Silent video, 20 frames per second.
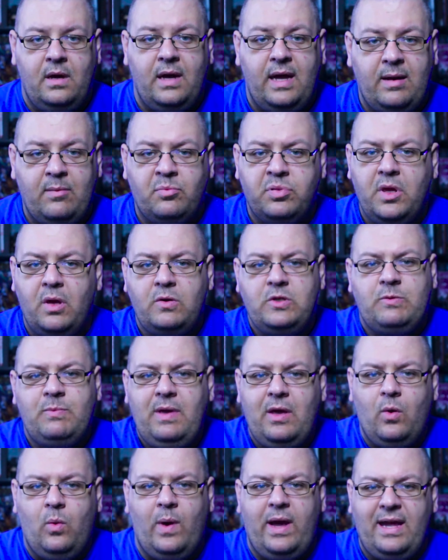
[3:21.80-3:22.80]
It blows me
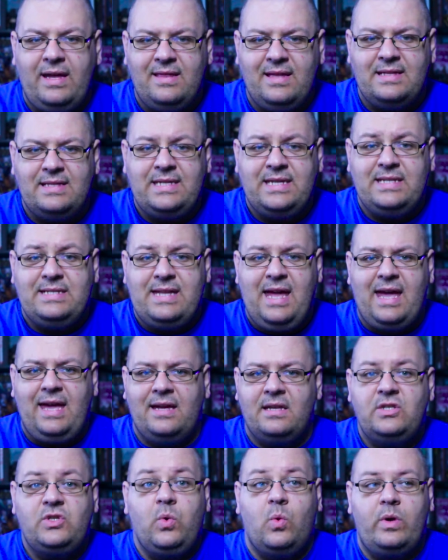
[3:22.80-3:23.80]
away that today
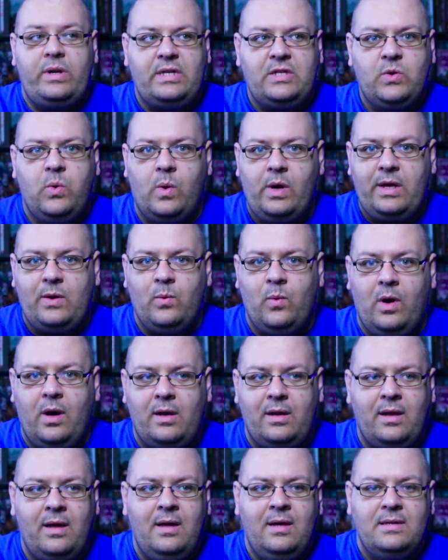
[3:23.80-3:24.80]
in
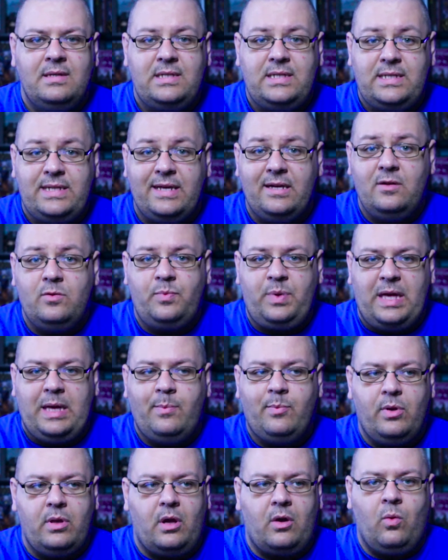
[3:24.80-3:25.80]
2021, still
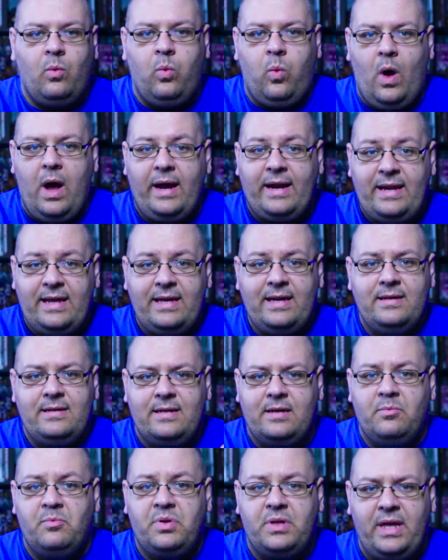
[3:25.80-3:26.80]
people are whining and
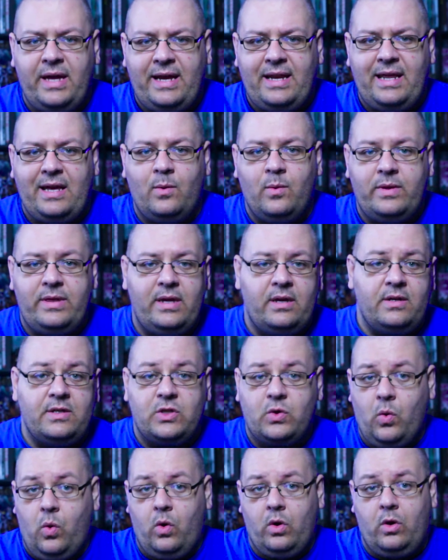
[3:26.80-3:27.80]
complaining when there is
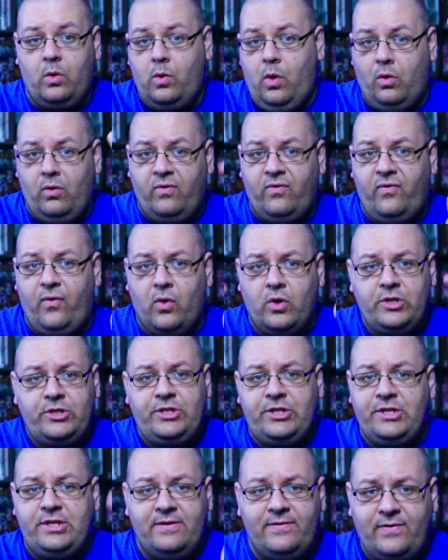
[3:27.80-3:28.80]
quote-unquote
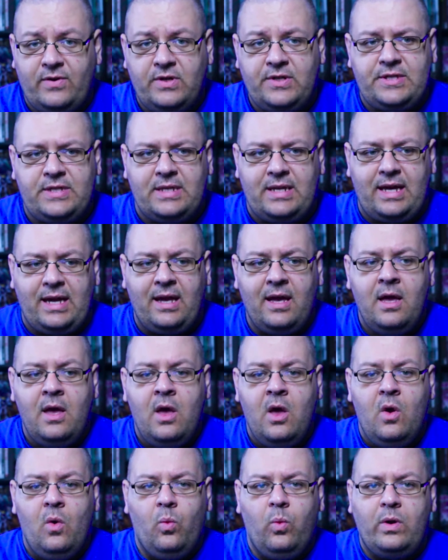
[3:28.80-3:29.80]
forced diversity,
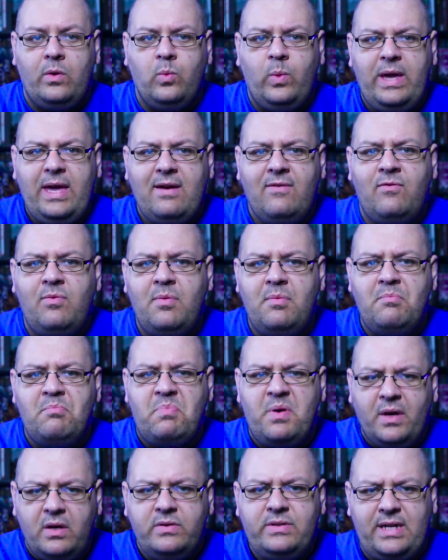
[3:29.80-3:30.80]
when we have been
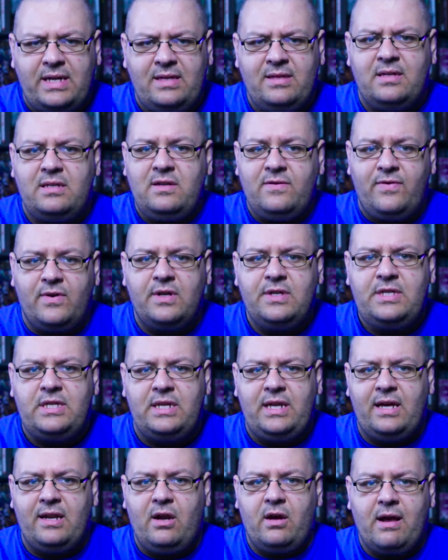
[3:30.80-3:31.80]
building the
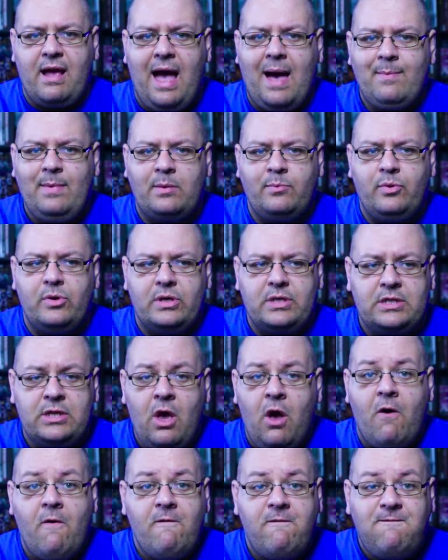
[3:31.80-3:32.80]
diversity in our comic books
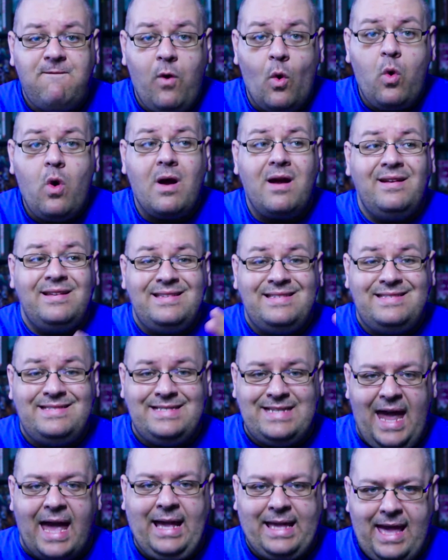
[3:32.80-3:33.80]
for
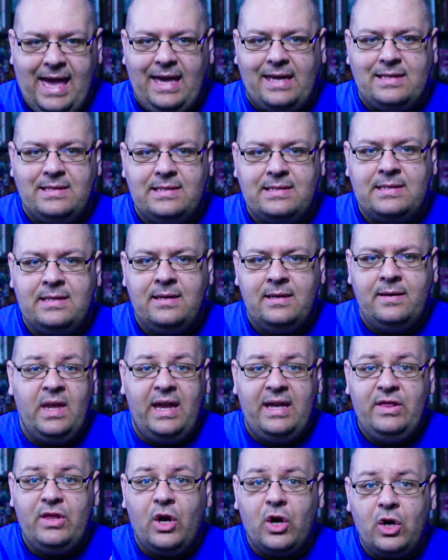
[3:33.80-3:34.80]
decades.
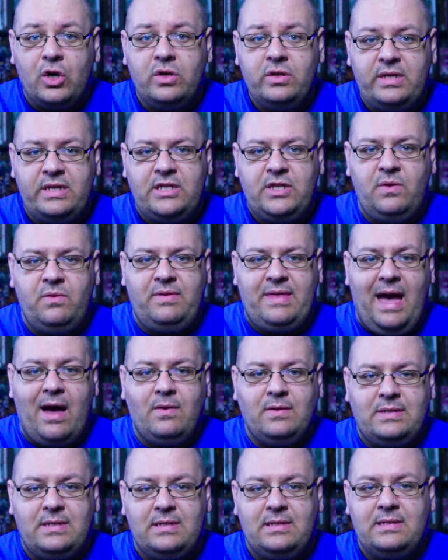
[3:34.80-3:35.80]
In the early
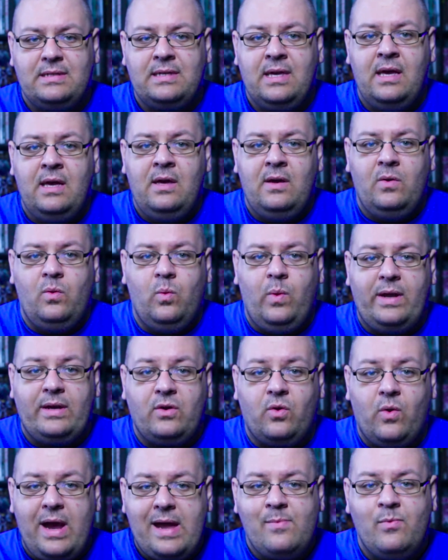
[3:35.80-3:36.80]
2000s, when
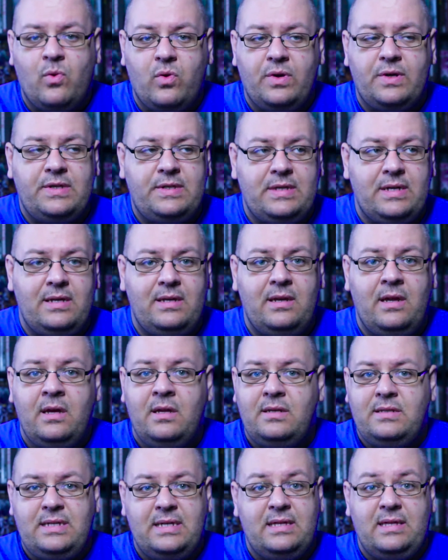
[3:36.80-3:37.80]
Grant Morrison
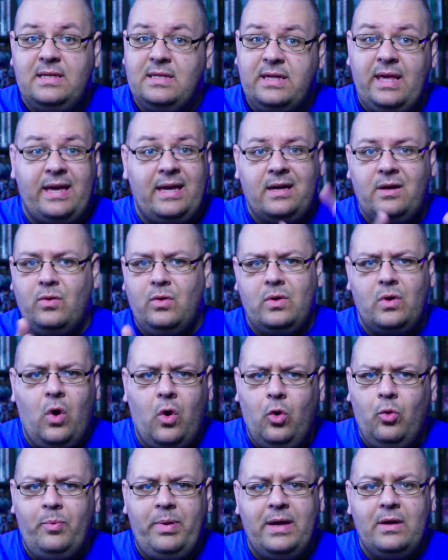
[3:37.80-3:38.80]
did this like
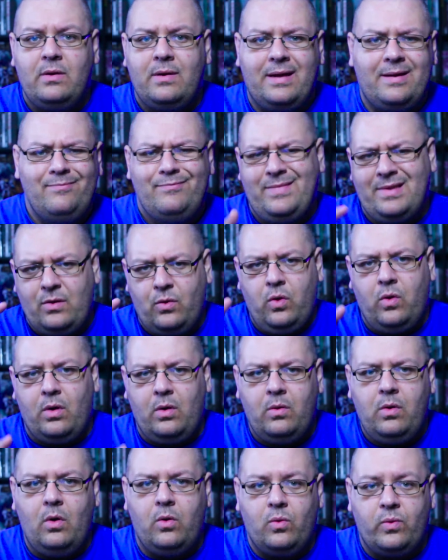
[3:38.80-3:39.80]
whole big
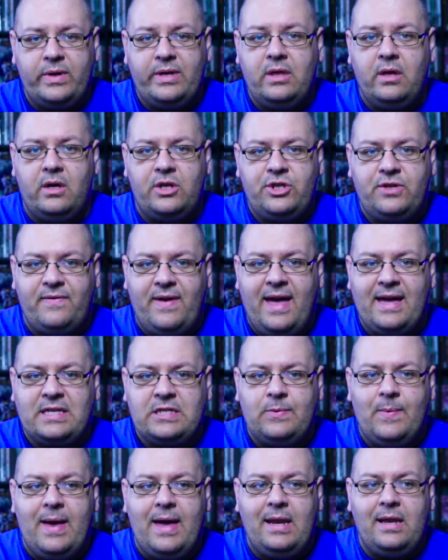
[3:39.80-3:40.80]
quote-unquote relaunch of
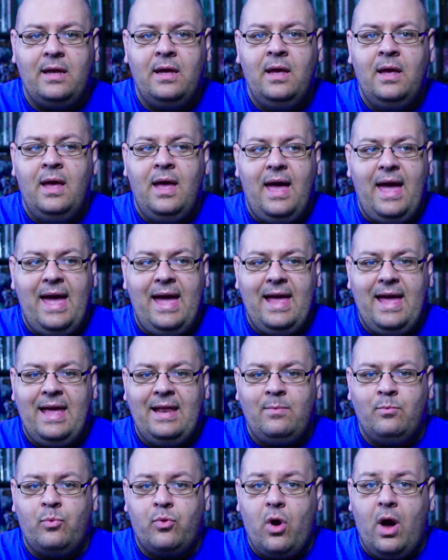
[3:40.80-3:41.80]
X-Men,
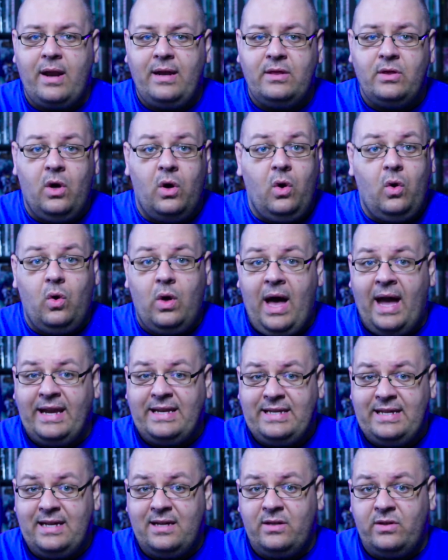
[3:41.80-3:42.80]
and brought in the whole
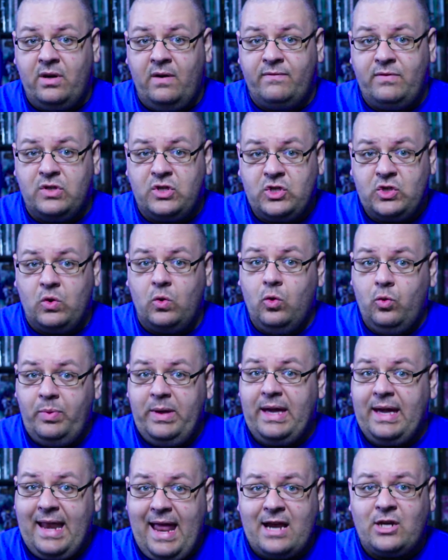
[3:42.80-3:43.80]
idea of the school
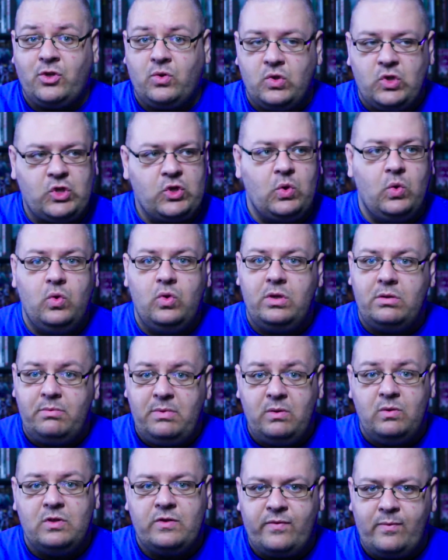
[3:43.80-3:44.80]
being an actual school and
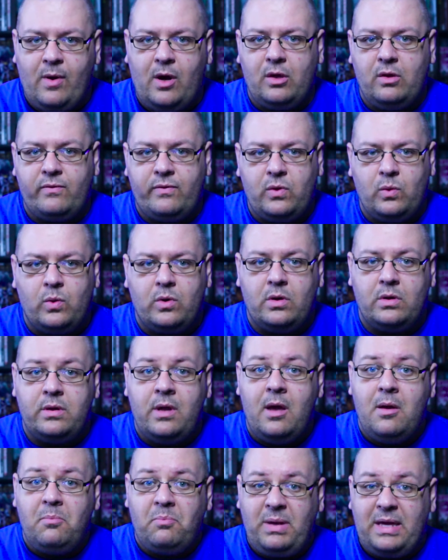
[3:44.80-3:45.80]
mutants from all over the world
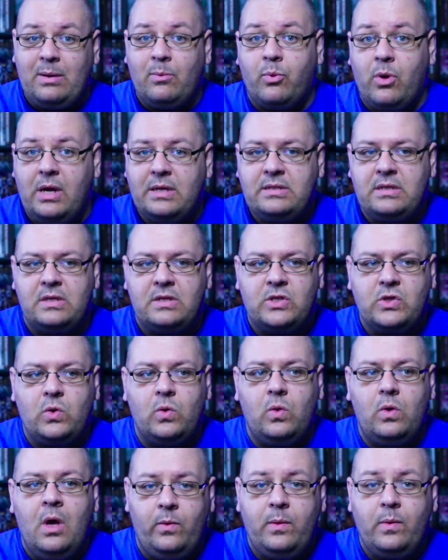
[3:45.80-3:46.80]
being brought to the
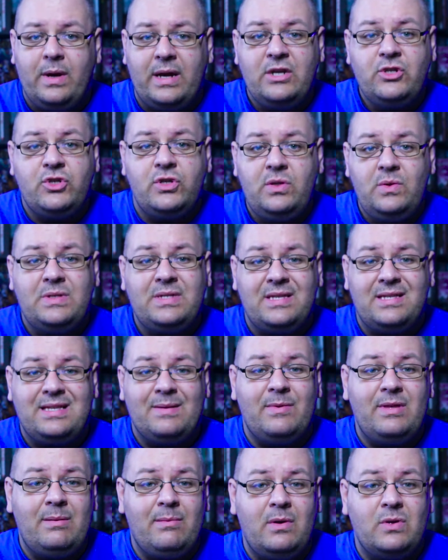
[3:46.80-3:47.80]
school, we were introduced to
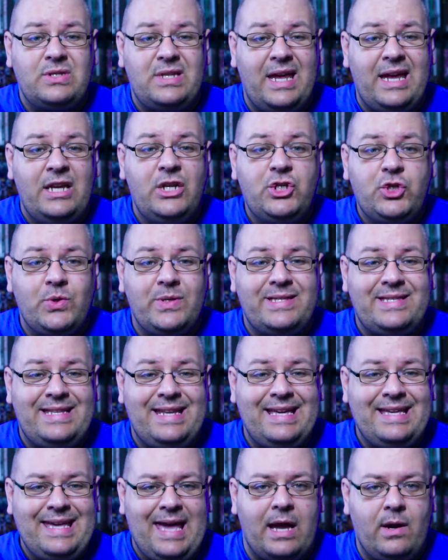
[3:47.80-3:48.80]
some of the most
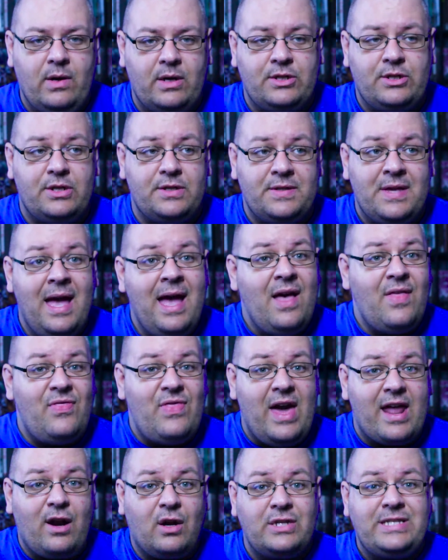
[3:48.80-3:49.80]
interesting characters
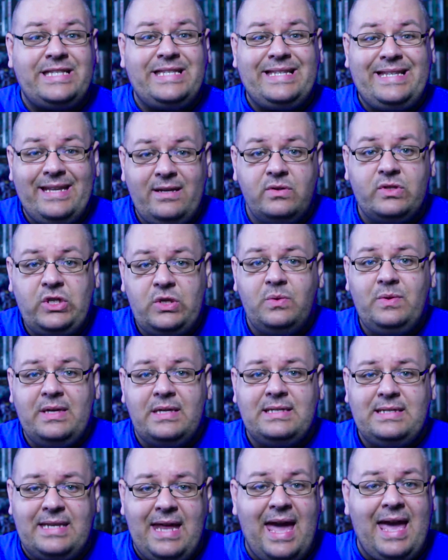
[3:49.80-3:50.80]
that are still to
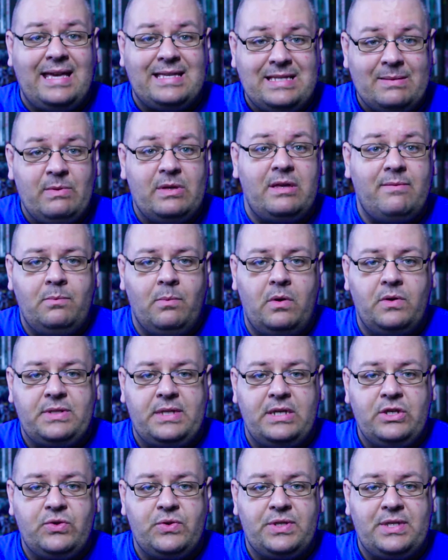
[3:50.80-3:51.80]
this day some of the most
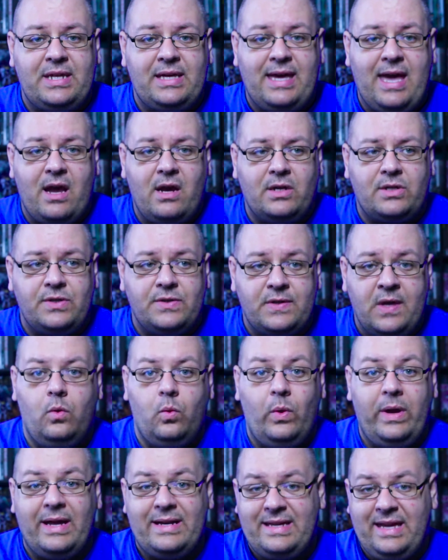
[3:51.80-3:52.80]
interesting characters.
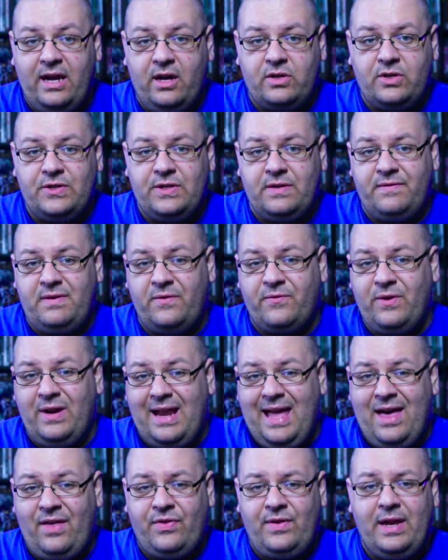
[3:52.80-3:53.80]
We had characters of different
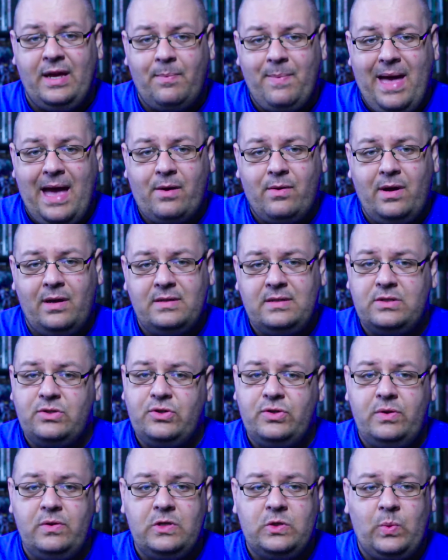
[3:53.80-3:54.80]
ethnic backgrounds
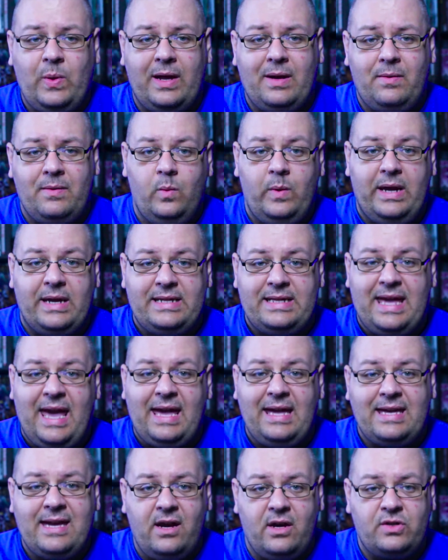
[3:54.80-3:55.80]
introduced, we had
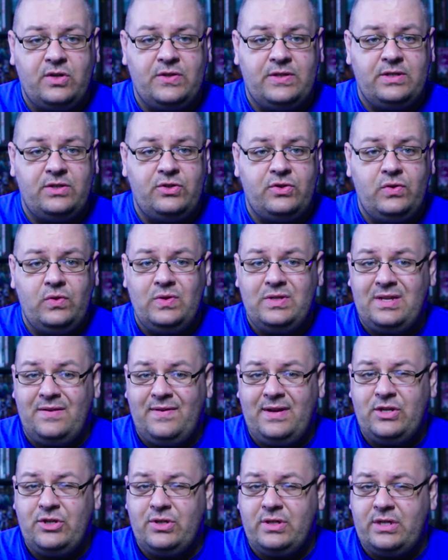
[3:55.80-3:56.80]
gay characters introduced,
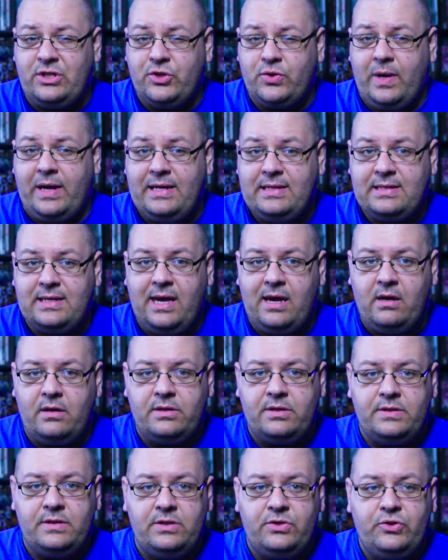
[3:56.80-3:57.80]
eventually trans
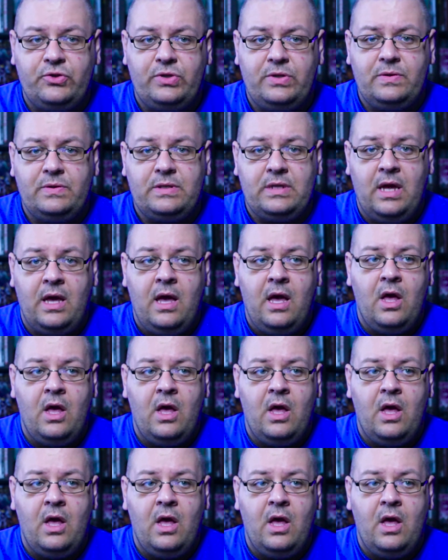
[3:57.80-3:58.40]
characters introduced.